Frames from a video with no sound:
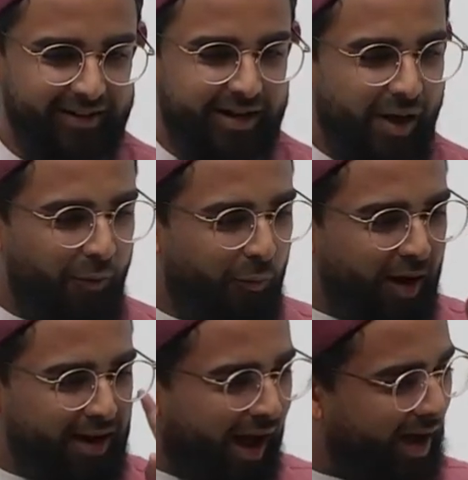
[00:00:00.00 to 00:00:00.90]
Not
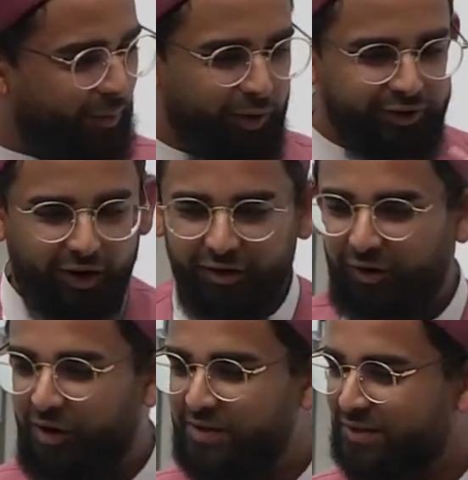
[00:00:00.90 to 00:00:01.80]
one eye will dart
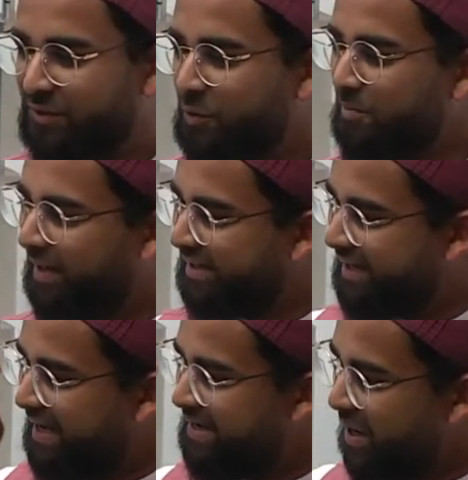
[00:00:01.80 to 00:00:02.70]
across the room because
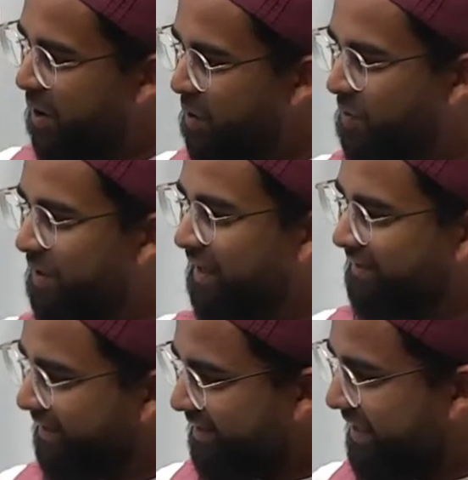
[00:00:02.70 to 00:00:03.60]
they know
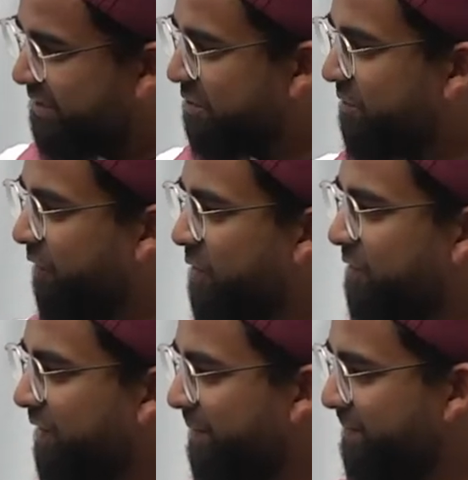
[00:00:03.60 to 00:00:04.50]
that the teacher's in front
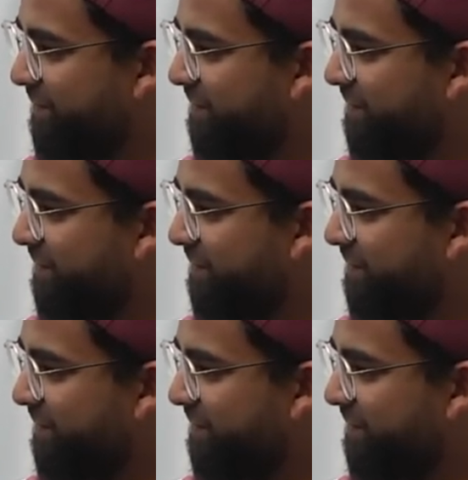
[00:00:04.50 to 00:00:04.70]
of them.